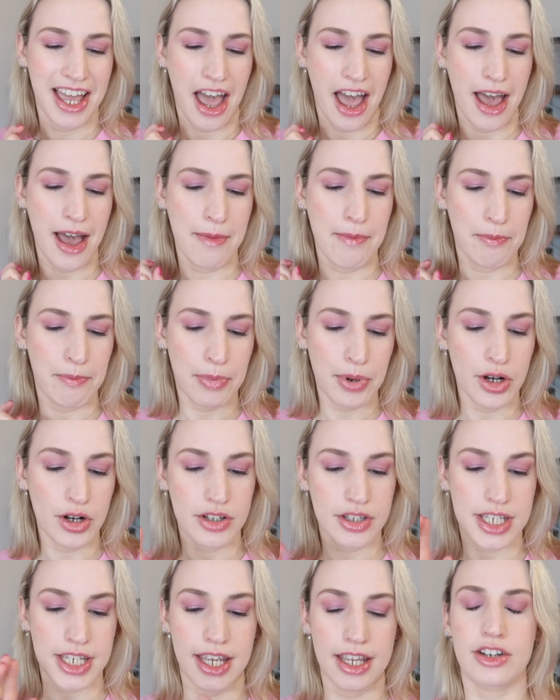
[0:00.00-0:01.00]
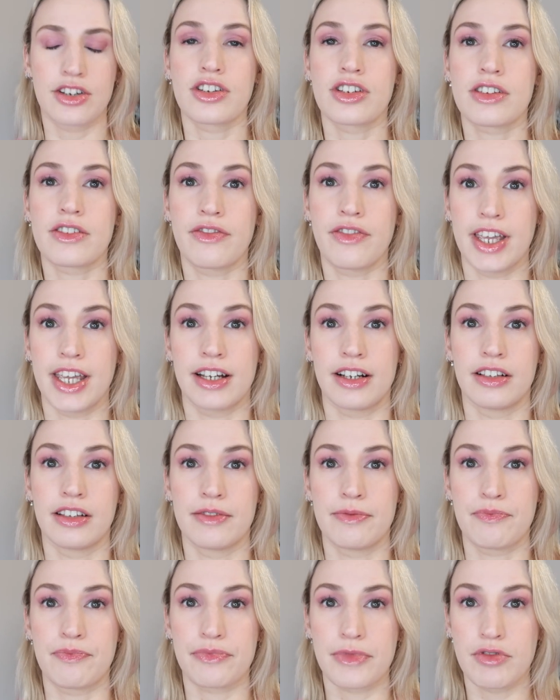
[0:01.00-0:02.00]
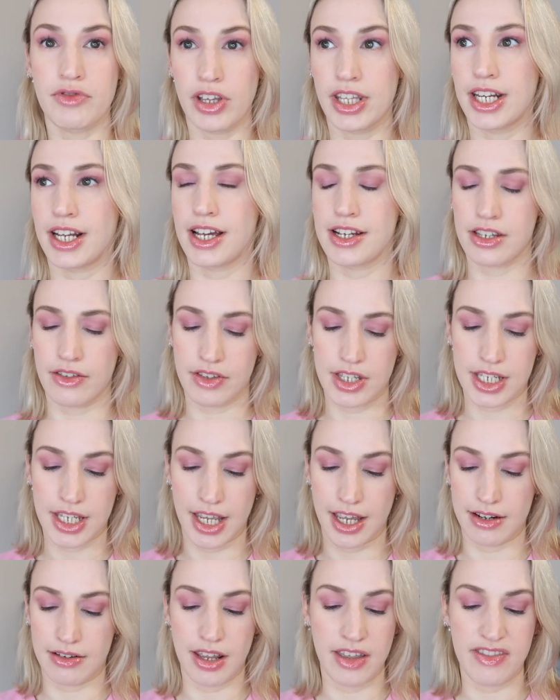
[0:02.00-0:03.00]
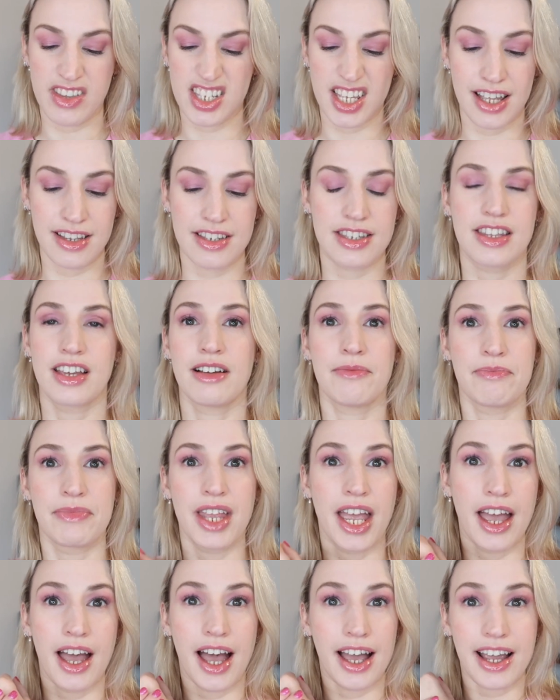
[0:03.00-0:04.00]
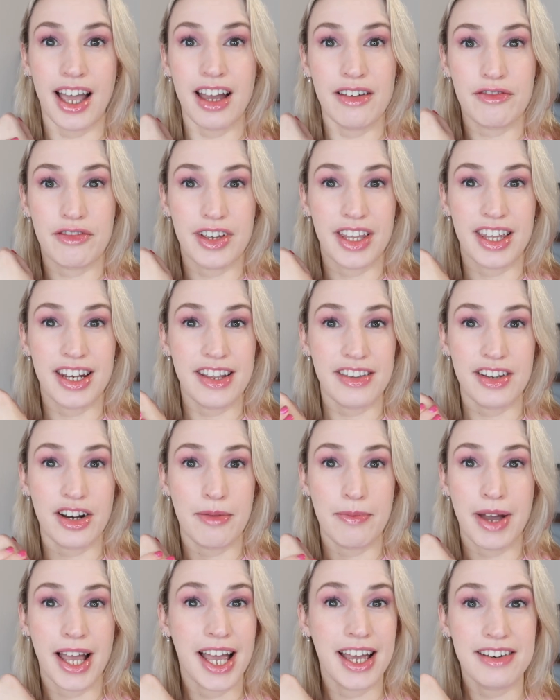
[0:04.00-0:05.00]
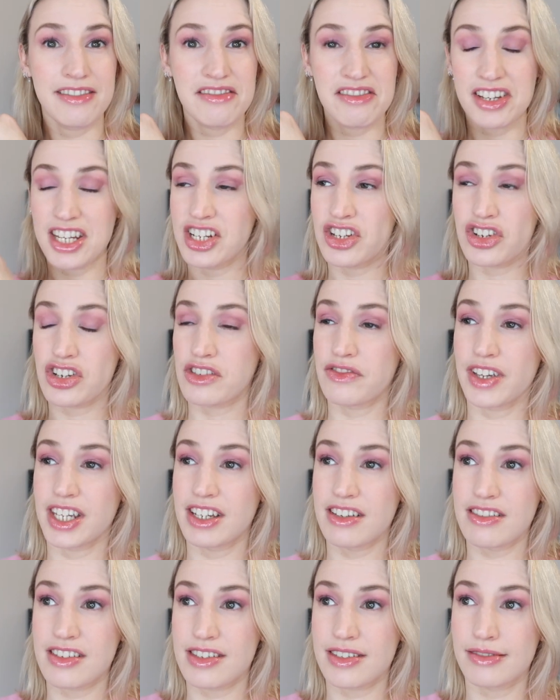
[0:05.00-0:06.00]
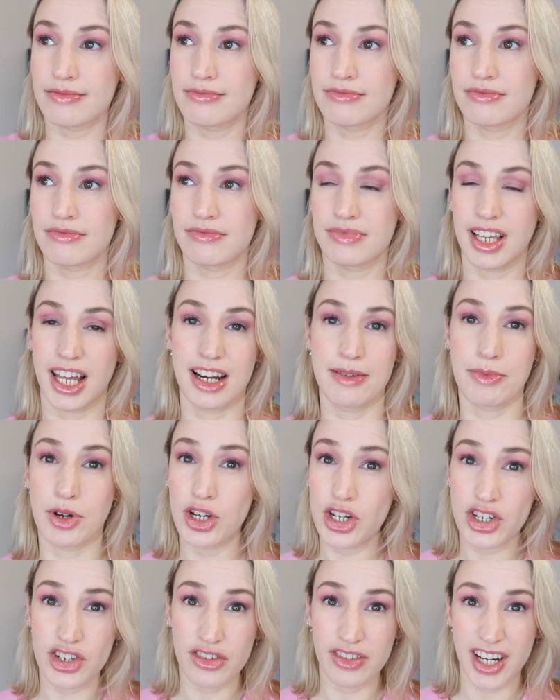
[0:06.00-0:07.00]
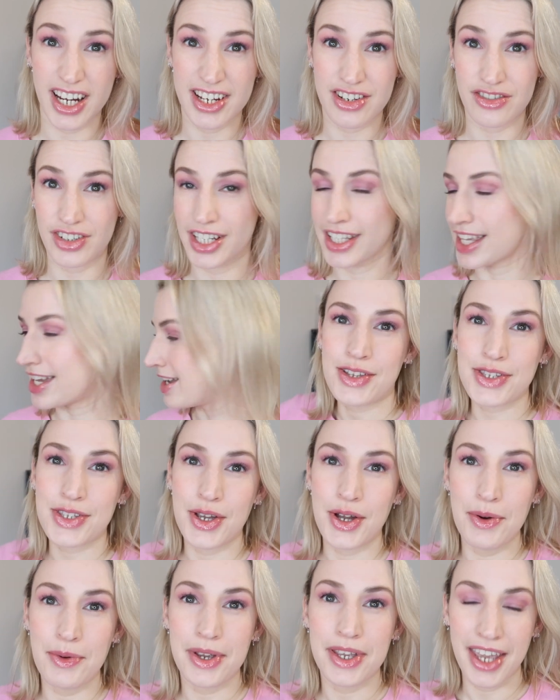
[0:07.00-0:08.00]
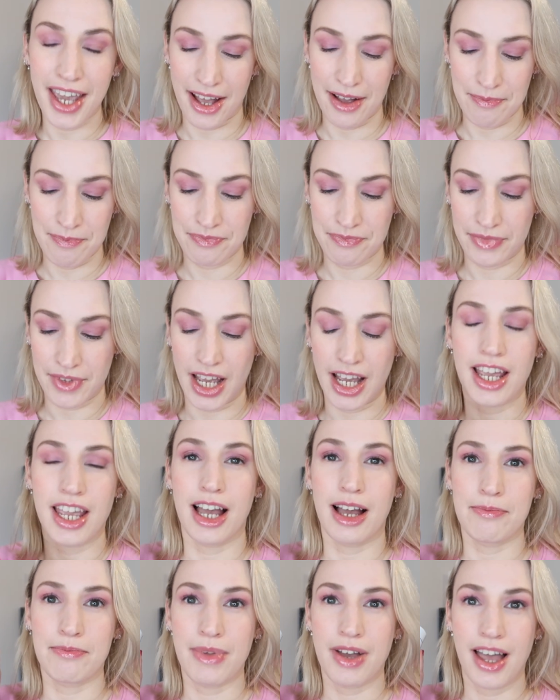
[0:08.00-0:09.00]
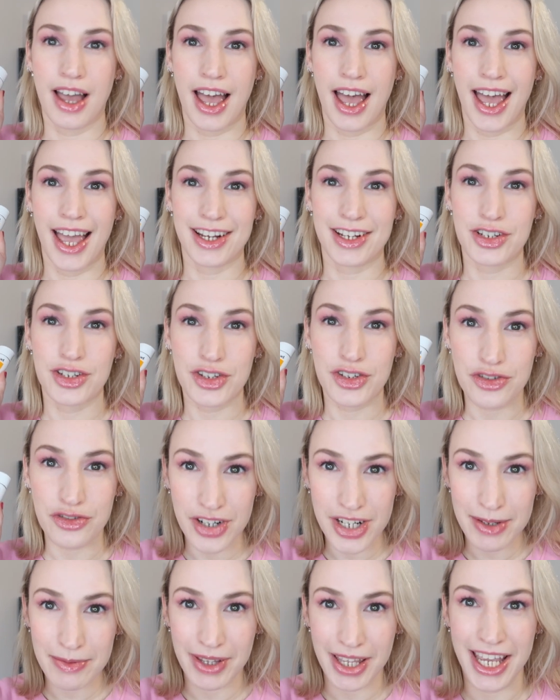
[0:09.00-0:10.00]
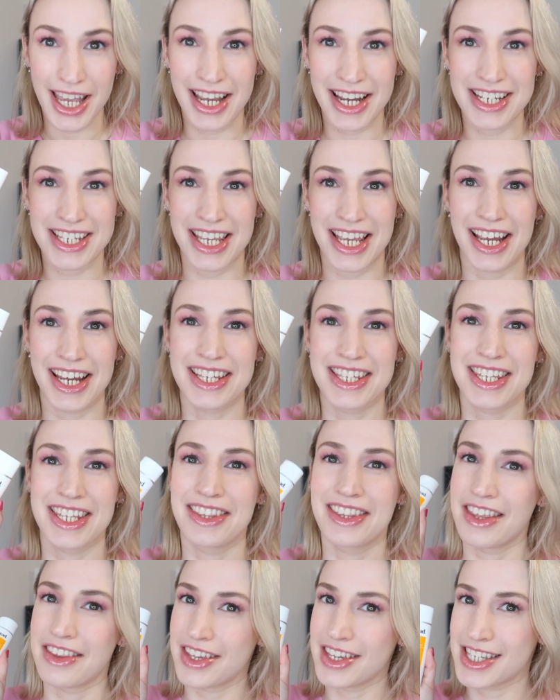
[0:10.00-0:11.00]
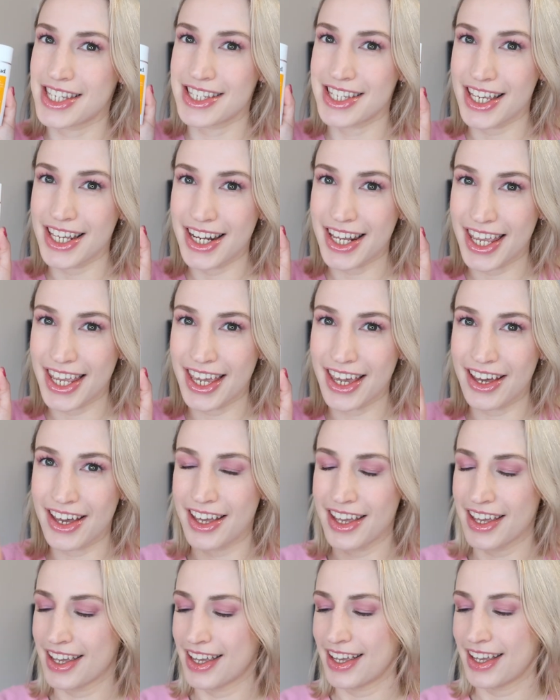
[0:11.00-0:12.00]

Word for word: Um, but it does feel really nice on the skin in the sense that I can't feel anything on my hand. It just feels kind of moisturised really. So yeah, I am extremely excited that this is in here.